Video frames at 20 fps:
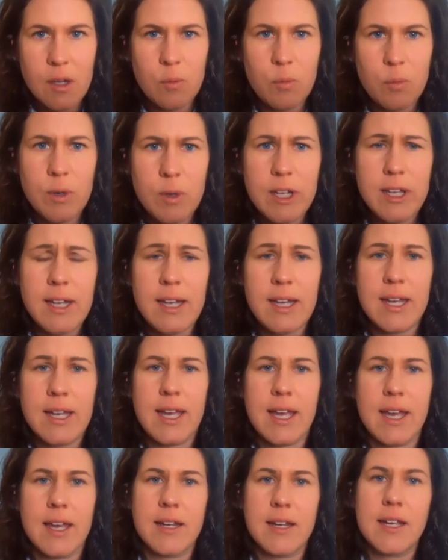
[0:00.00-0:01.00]
we
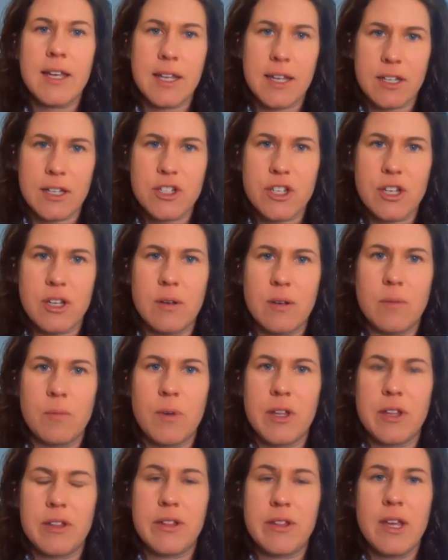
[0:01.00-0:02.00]
had a connection
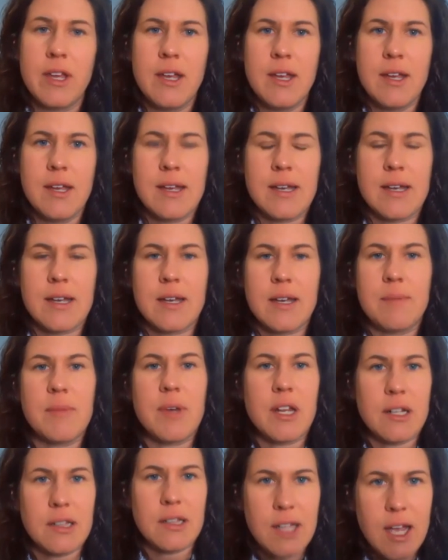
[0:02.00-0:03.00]
with um,
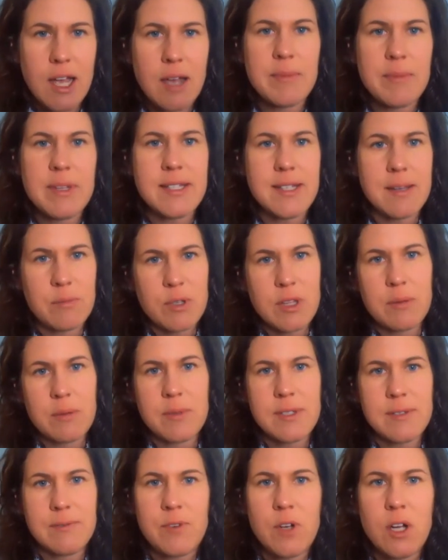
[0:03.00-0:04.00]
an alum and someone that
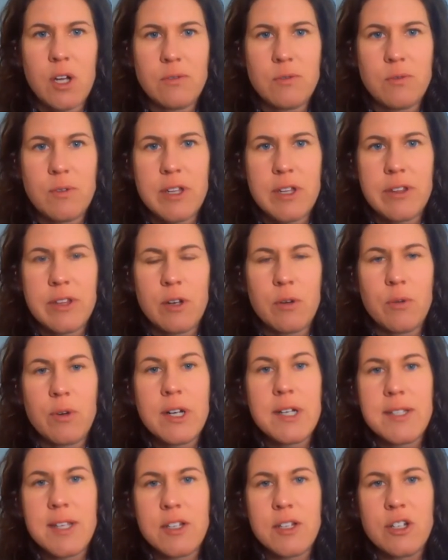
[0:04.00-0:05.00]
was involved with an
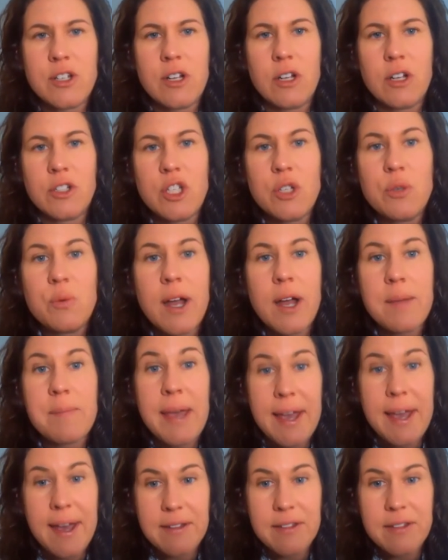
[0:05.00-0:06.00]
organization called UiPath.
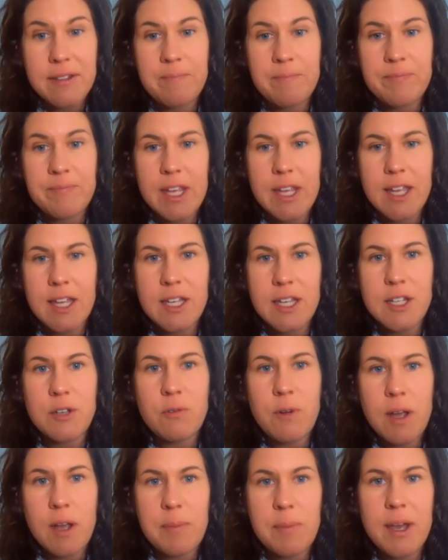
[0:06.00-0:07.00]
And
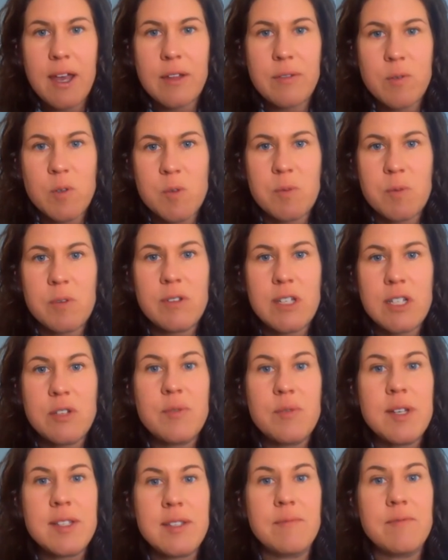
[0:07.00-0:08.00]
UiPath was really
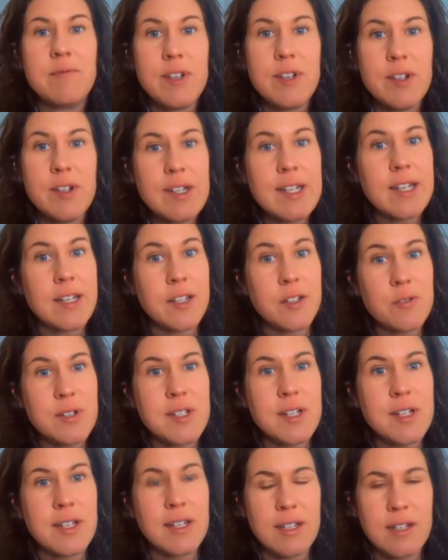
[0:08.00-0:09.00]
doing some very
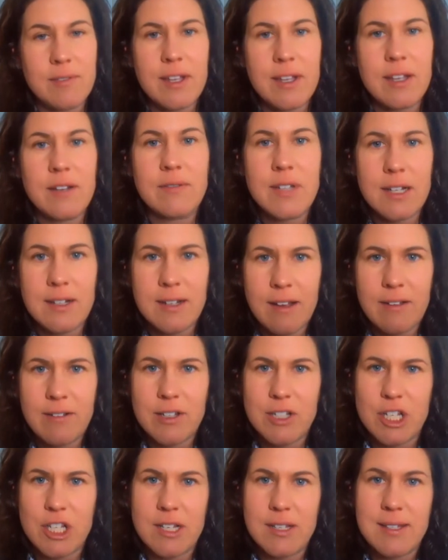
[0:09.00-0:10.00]
interesting innovative
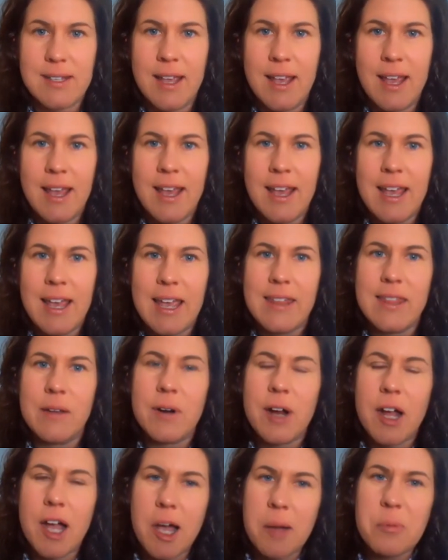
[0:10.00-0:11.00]
technologies. And they
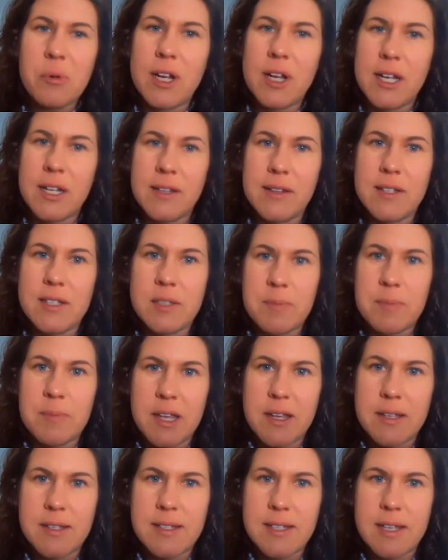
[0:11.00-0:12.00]
were operating the
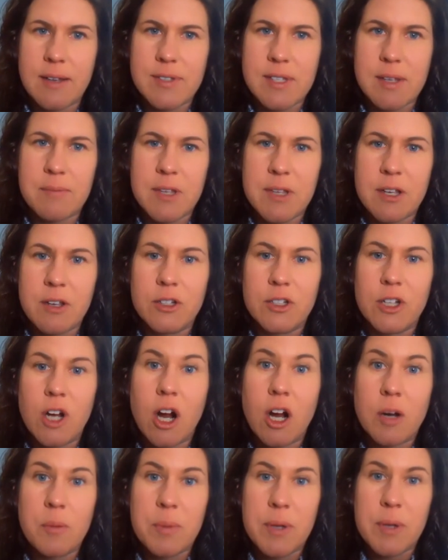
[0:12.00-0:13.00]
space of something called
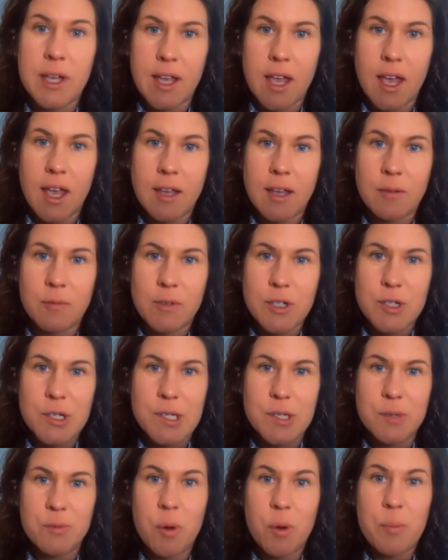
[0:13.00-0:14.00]
RPA, which
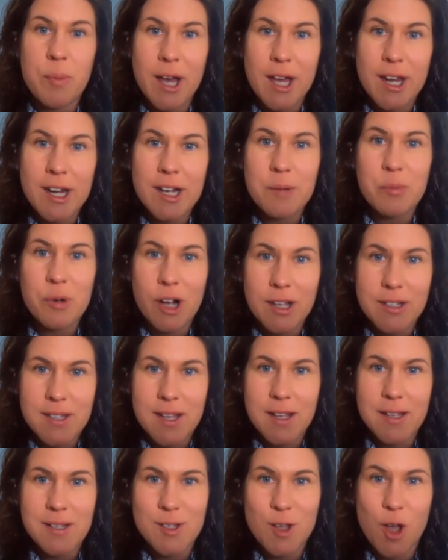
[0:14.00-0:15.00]
is robotic
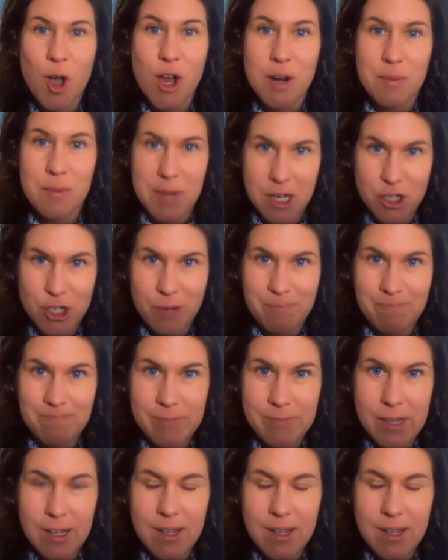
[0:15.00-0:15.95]
process automation.